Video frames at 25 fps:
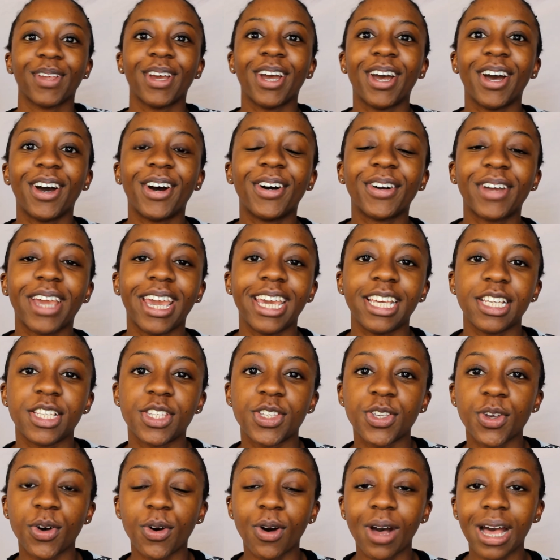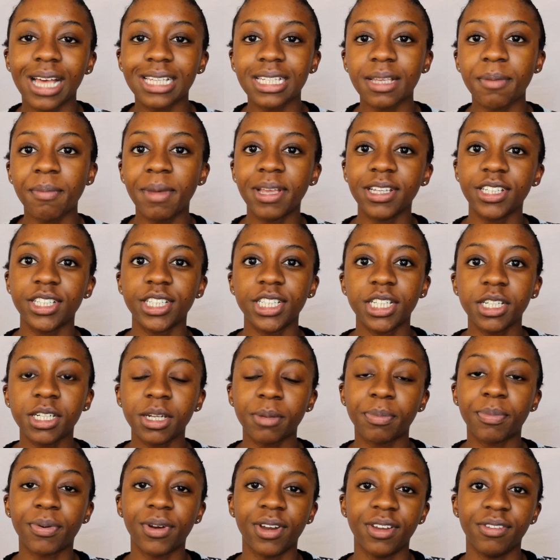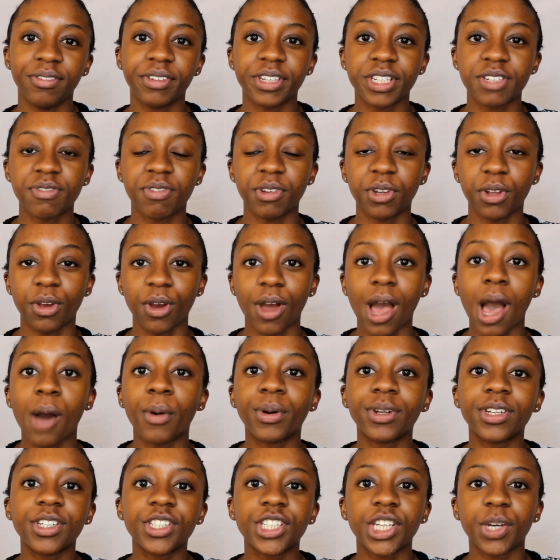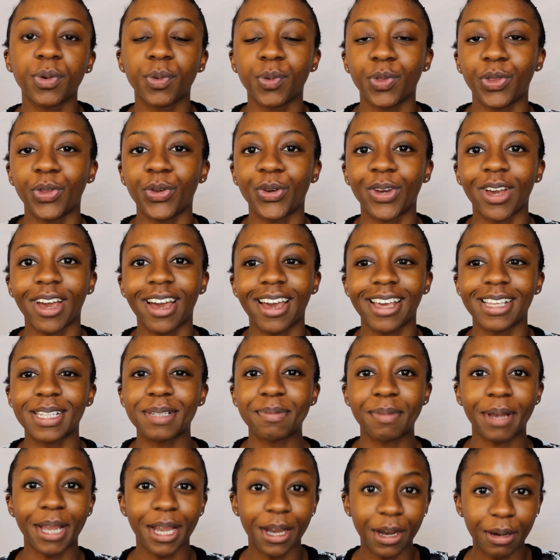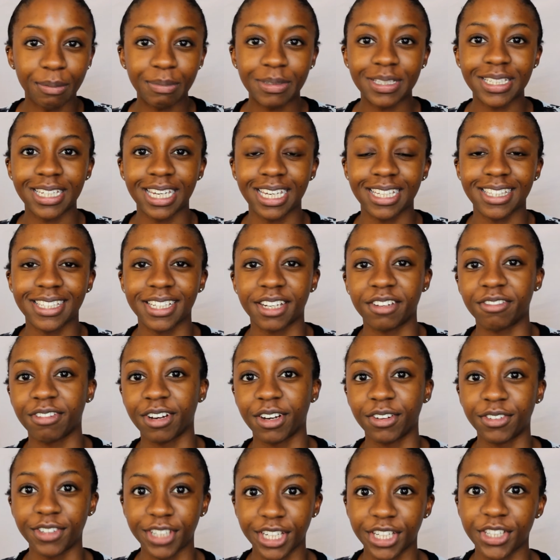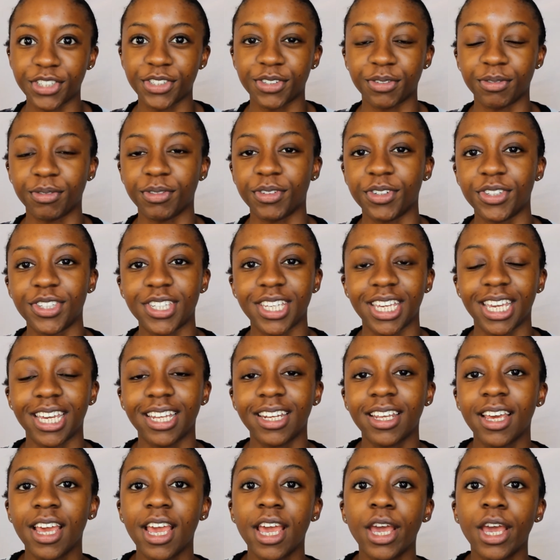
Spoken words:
Okay, so as I mentioned in a previous video, I want to share with you guys my updated foundation routine.